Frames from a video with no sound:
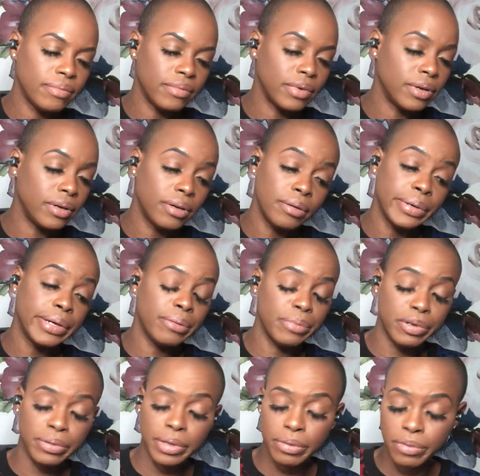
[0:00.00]
Oh, well,
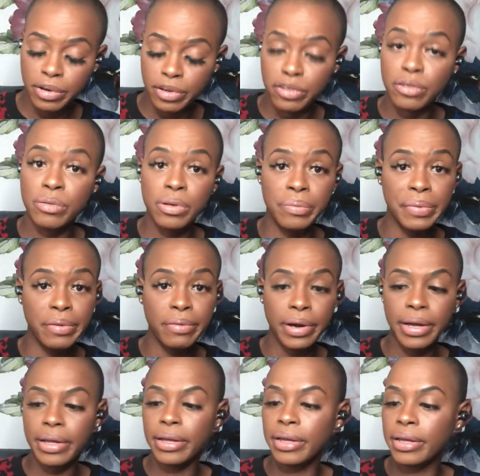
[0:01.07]
between worlds you would be,
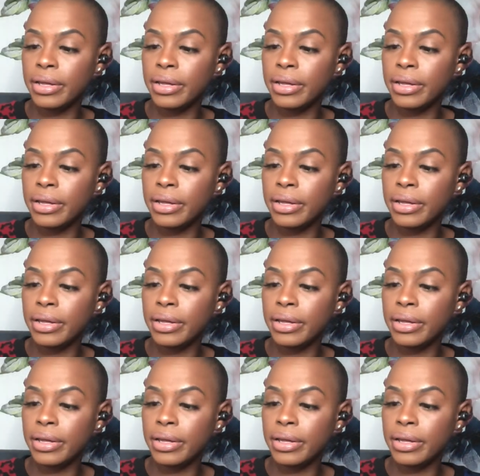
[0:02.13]
right?